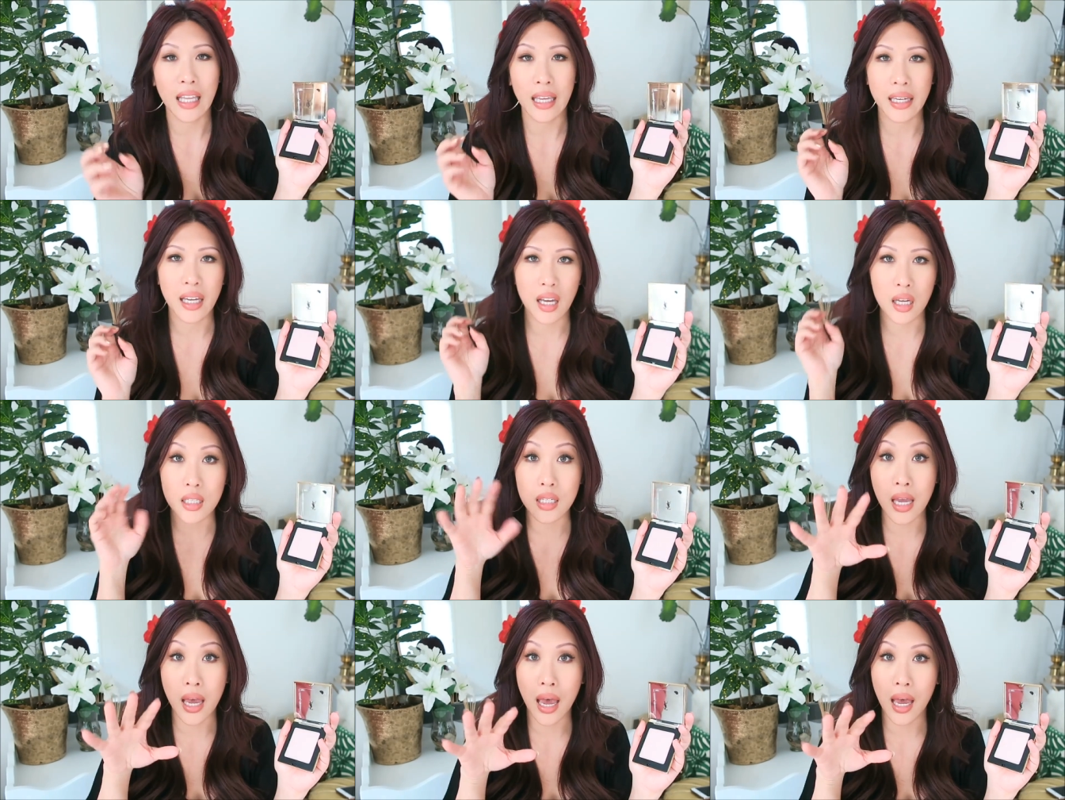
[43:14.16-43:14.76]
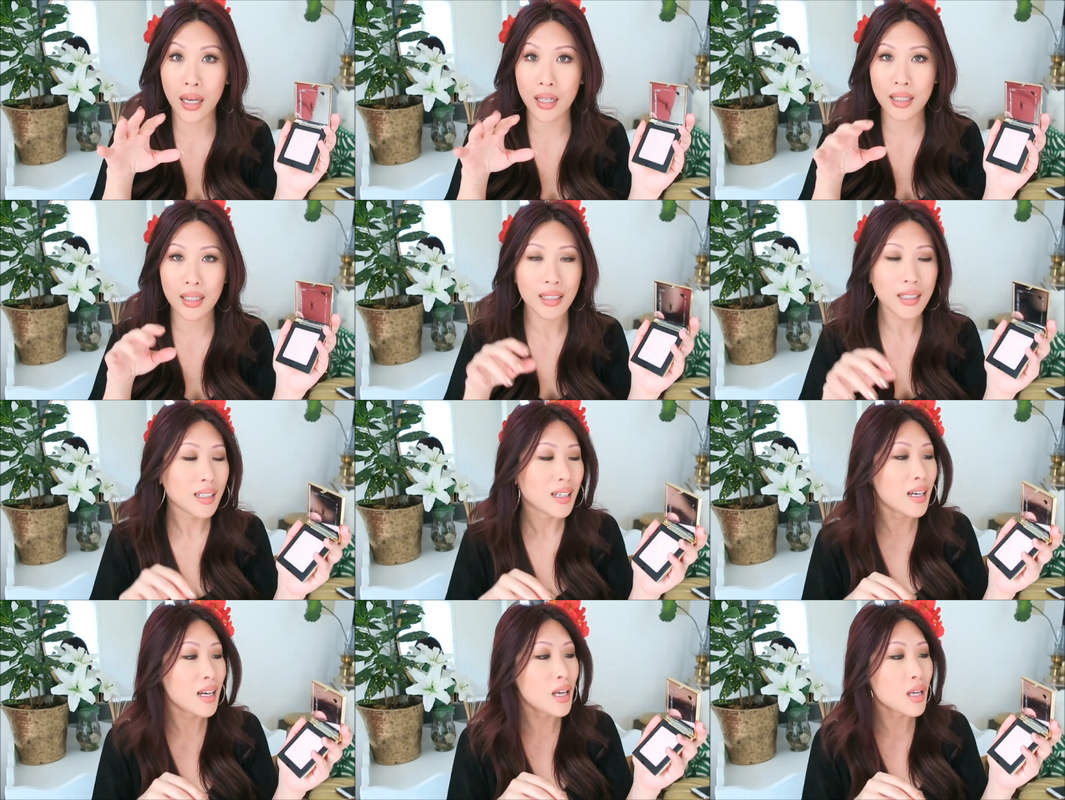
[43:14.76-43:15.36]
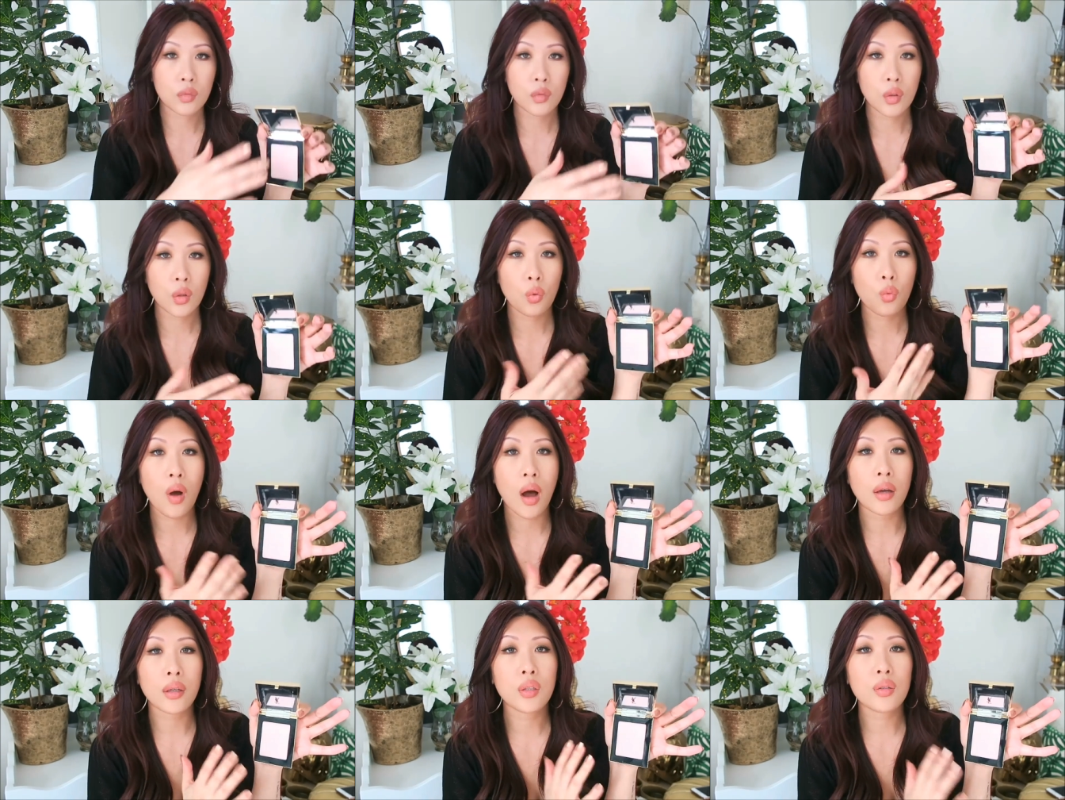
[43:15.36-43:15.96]
like attack.
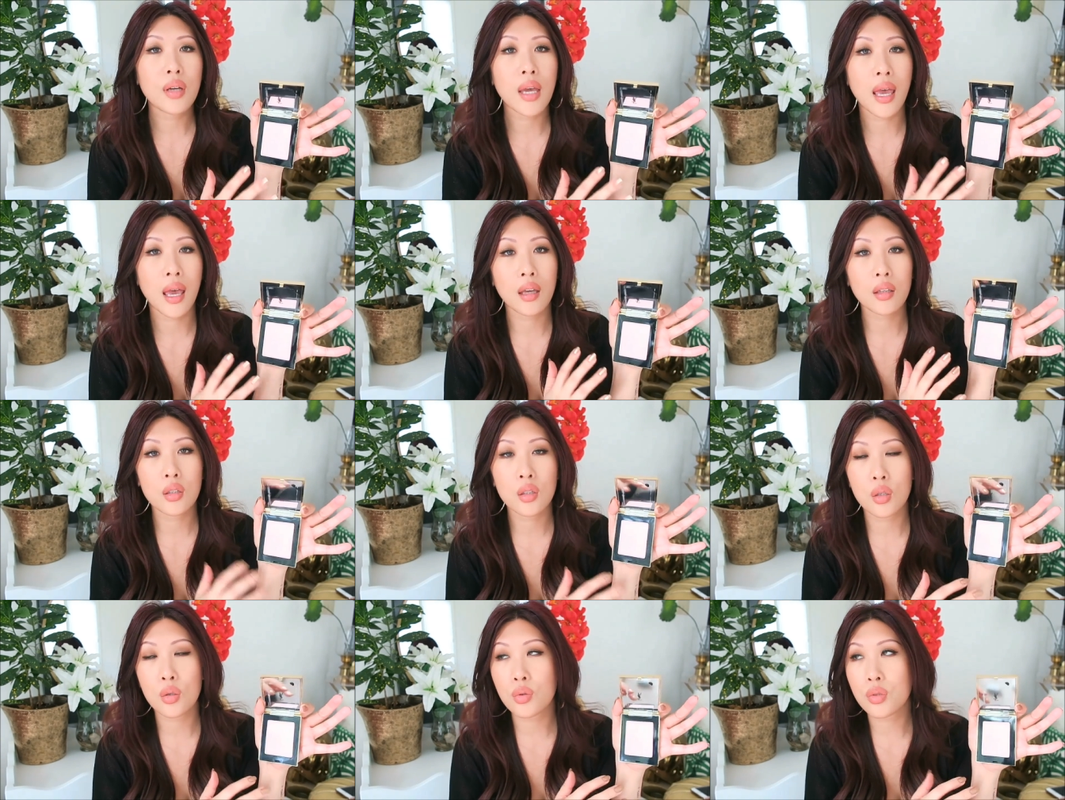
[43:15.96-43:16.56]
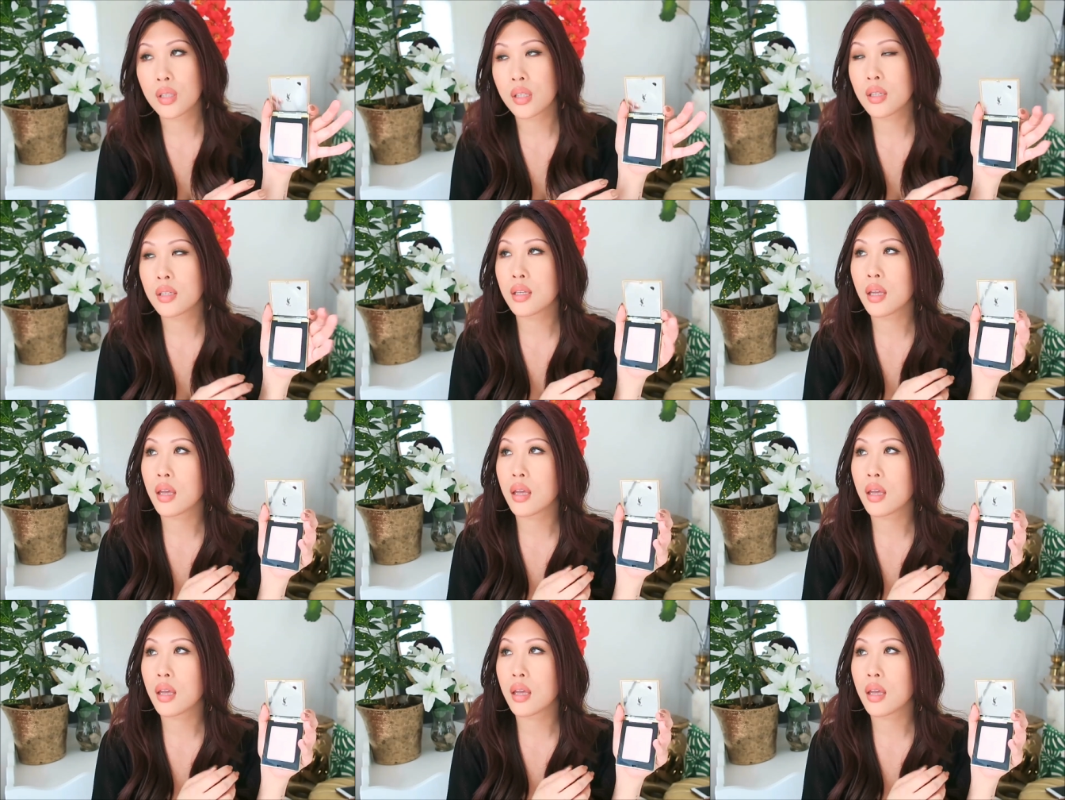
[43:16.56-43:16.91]
While you can use this